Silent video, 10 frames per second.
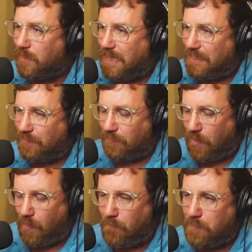latent,
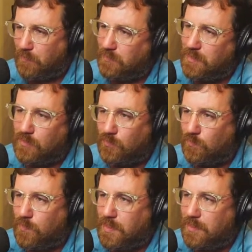all built into
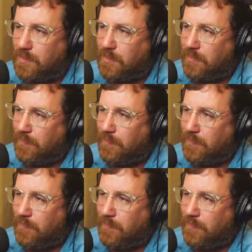one.